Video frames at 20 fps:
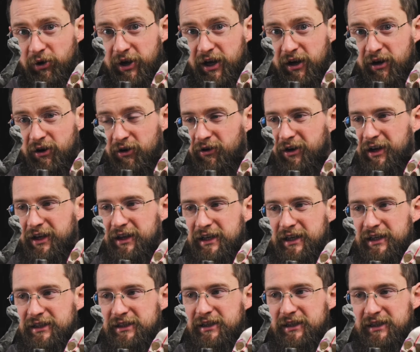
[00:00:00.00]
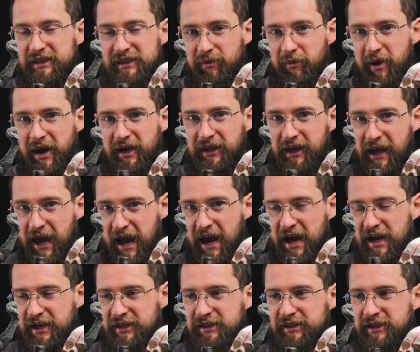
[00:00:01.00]
here in this cement
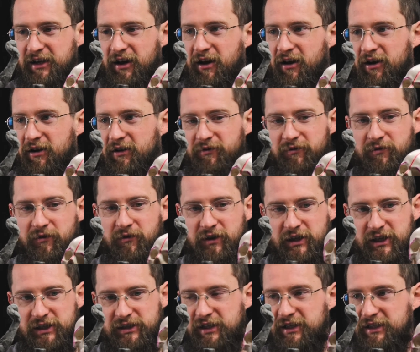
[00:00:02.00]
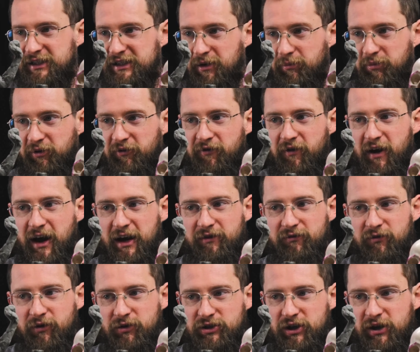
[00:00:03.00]
cast of this simplified
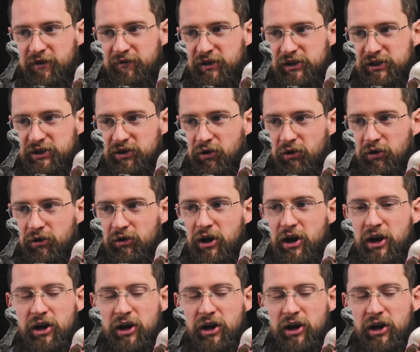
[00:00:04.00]
version of the skull,